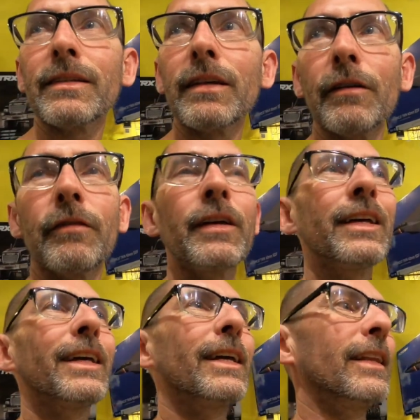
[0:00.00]
stuff.
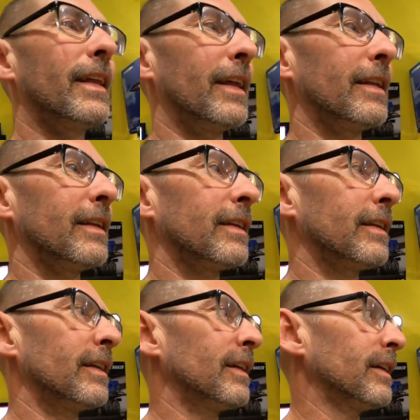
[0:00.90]
And then
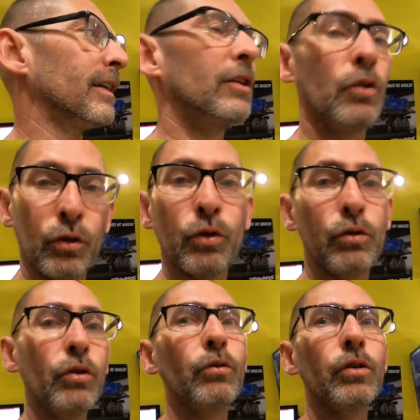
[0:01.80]
you, you
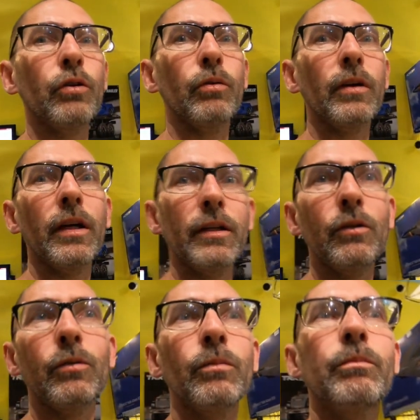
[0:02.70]
do too, and
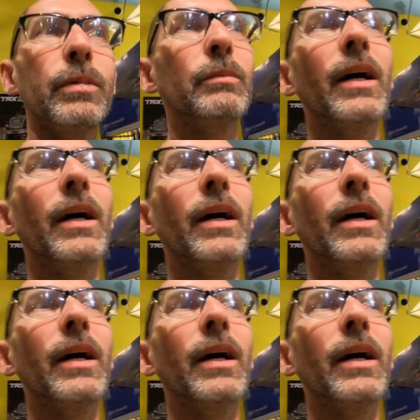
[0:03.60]
you'll be